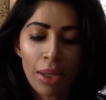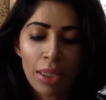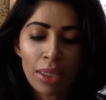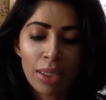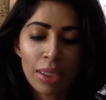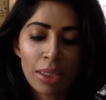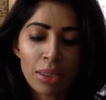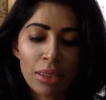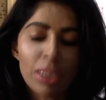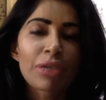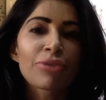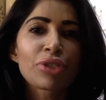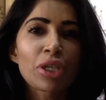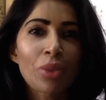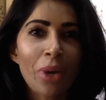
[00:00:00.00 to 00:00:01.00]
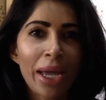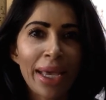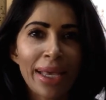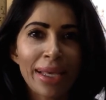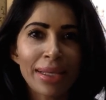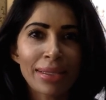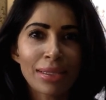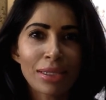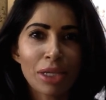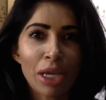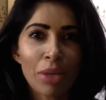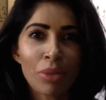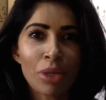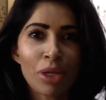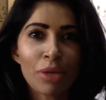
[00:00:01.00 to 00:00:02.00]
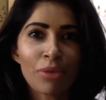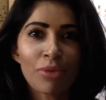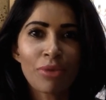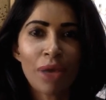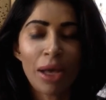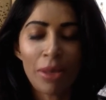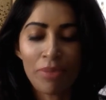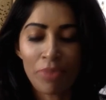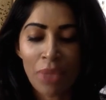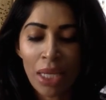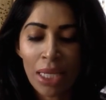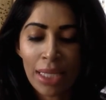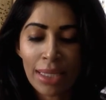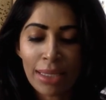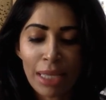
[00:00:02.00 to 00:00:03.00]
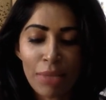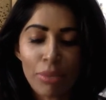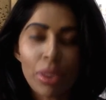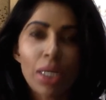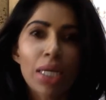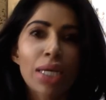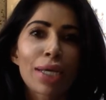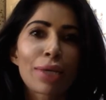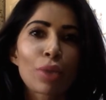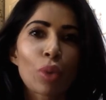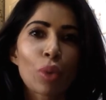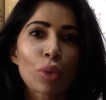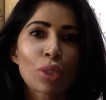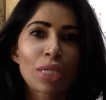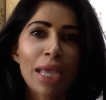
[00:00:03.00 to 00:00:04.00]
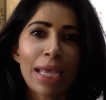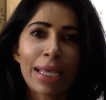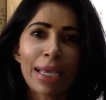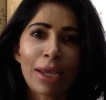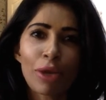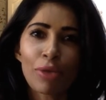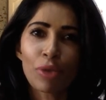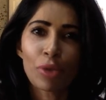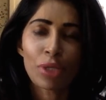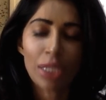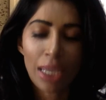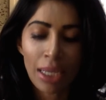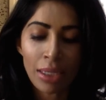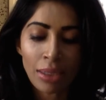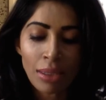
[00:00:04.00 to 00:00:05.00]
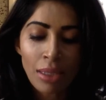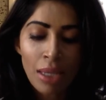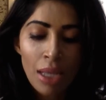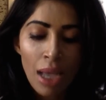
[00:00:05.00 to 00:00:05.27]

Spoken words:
little nifty ways to get rid of sunburn or take care of your skin.